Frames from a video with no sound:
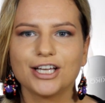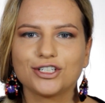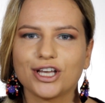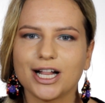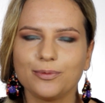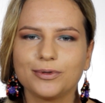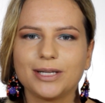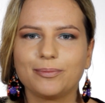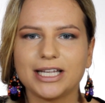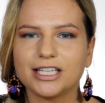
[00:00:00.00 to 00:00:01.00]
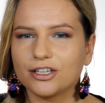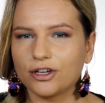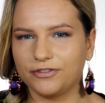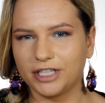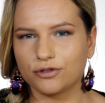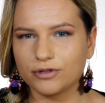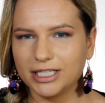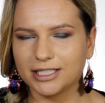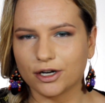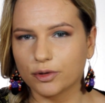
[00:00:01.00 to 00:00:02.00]
To help with the blending of that
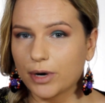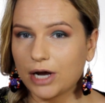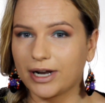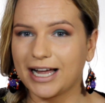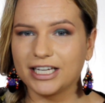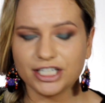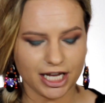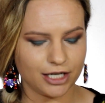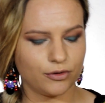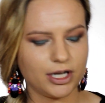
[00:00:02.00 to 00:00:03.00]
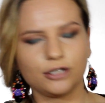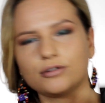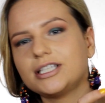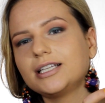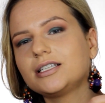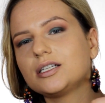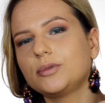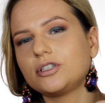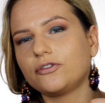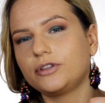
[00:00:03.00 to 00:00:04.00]
really dark brown eyeshadow, I used a little
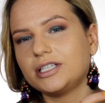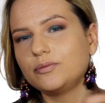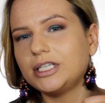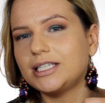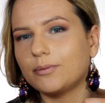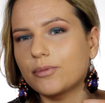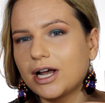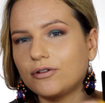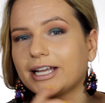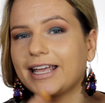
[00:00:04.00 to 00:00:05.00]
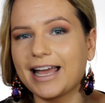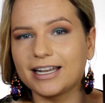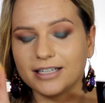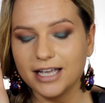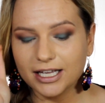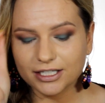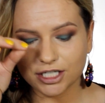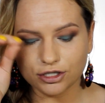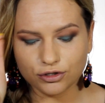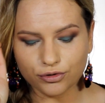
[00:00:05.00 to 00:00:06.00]
bit of this medium brown again,
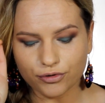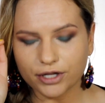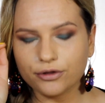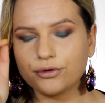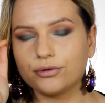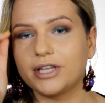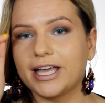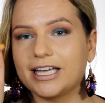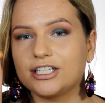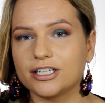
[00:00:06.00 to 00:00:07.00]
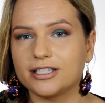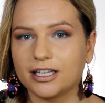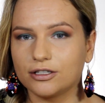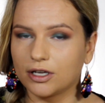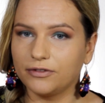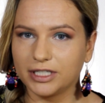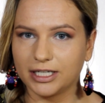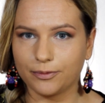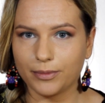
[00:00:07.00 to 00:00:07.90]
just to run through the edges and soften them